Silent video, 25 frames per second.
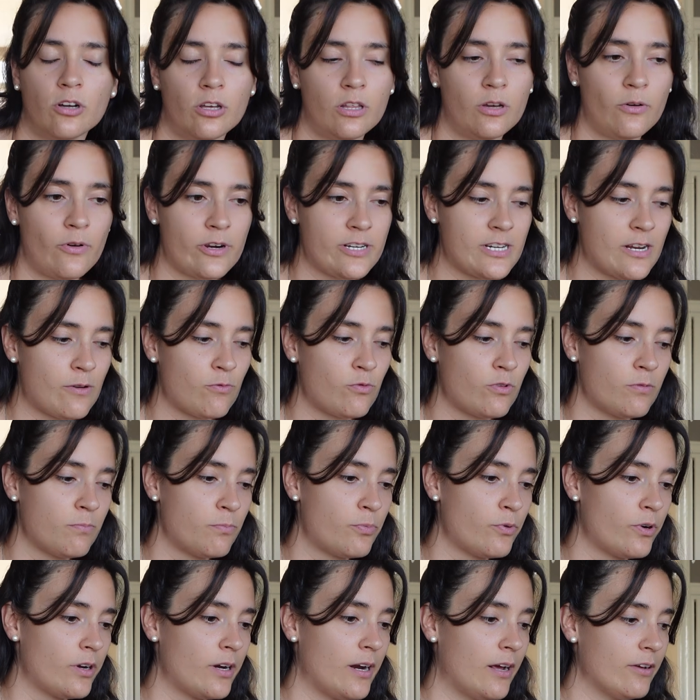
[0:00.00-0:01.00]
Otherwise I wouldn't
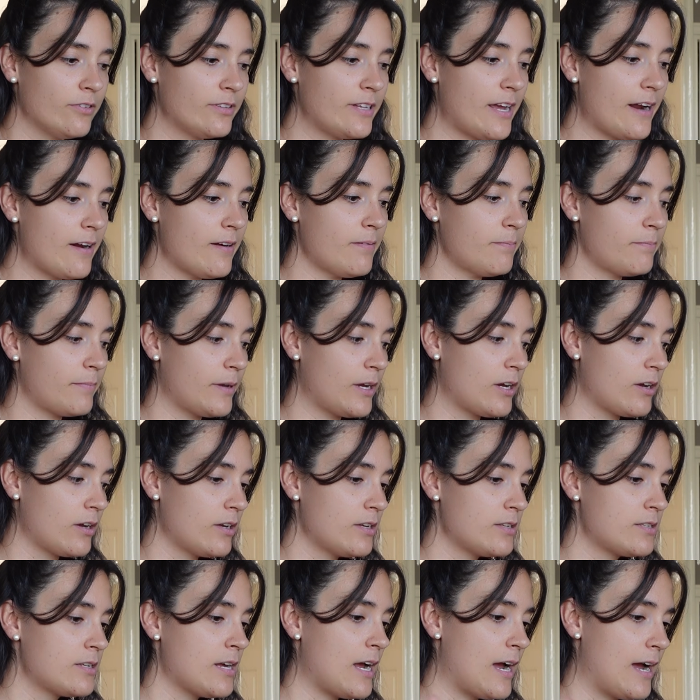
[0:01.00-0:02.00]
put it out there,
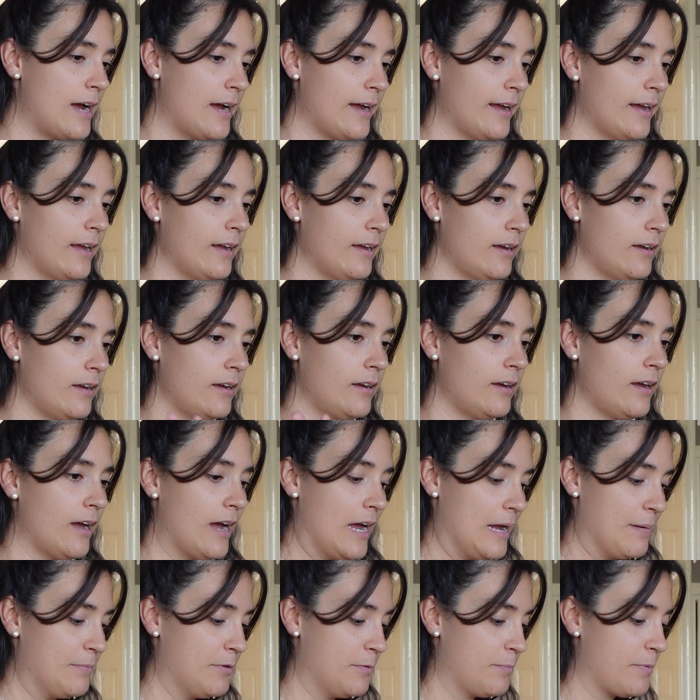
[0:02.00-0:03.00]
because
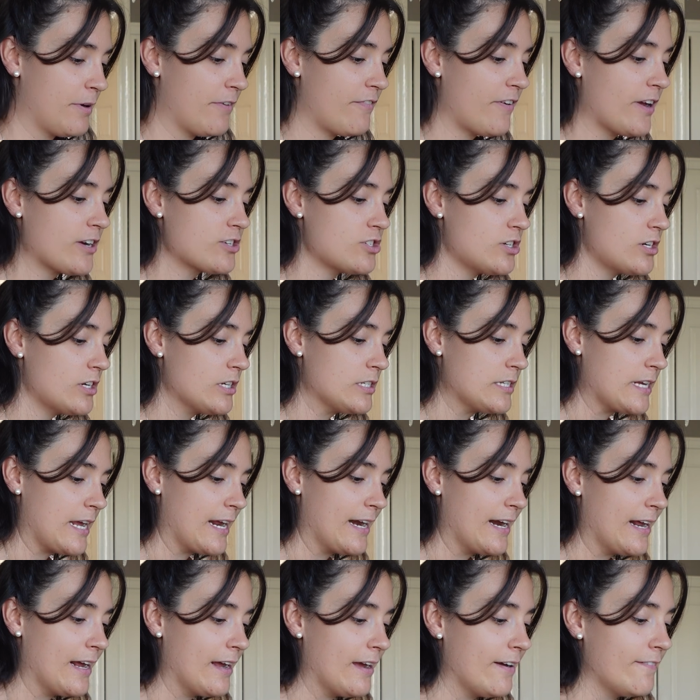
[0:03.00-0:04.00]
I'm a perfectionist
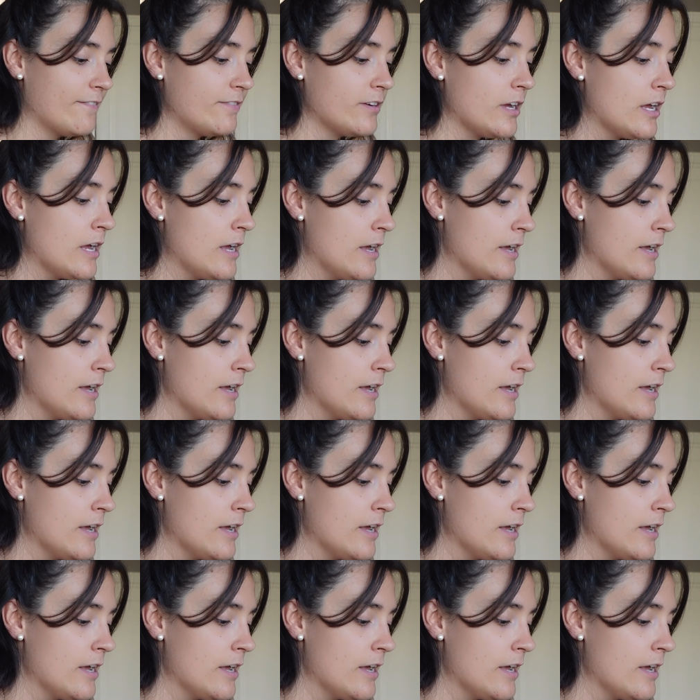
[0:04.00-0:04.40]
and I have